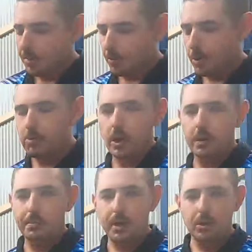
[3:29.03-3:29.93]
but we're
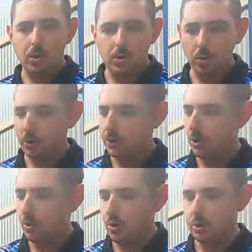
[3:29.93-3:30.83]
running big coolers,
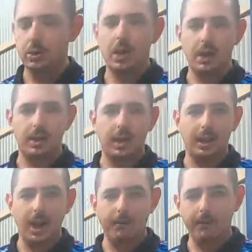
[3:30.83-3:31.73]
a lot of ducting
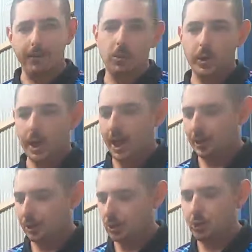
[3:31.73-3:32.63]
and everything we
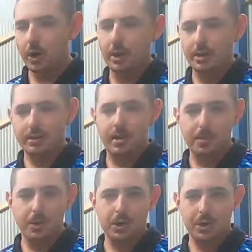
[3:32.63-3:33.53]
can to try and get the
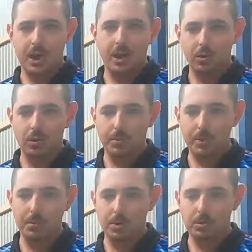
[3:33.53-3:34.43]
temperatures down on them as
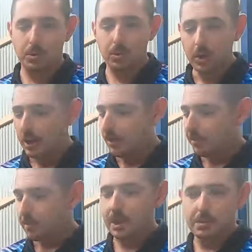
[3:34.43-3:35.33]
possible.
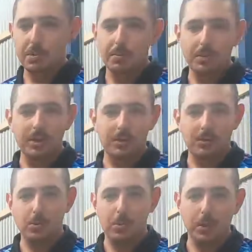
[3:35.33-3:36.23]
The biggest problem is
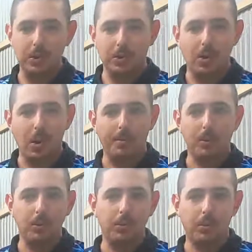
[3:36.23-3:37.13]
when we slow up
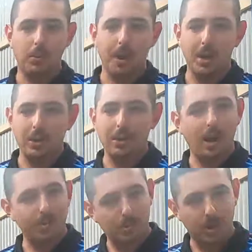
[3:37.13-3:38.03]
or do formation
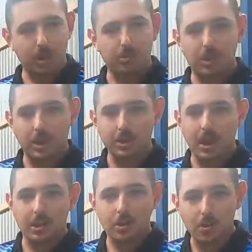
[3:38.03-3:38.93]
laps, well, that's when they
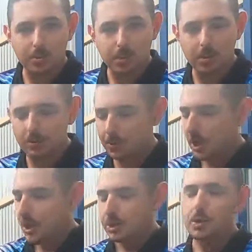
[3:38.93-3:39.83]
start to cook themselves.
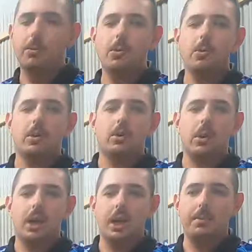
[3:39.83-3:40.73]
So we've always got
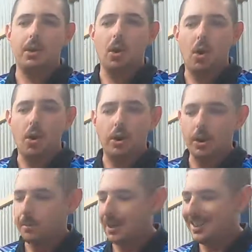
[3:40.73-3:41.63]
to keep an eye on
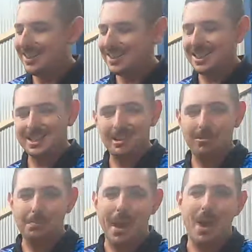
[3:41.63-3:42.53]
it, but in the sense of
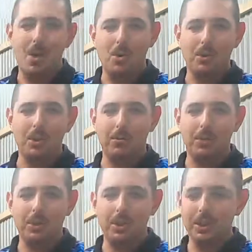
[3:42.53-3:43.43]
power
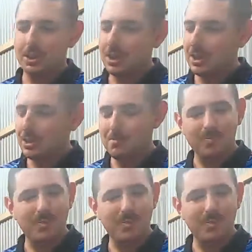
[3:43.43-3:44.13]
differences, there's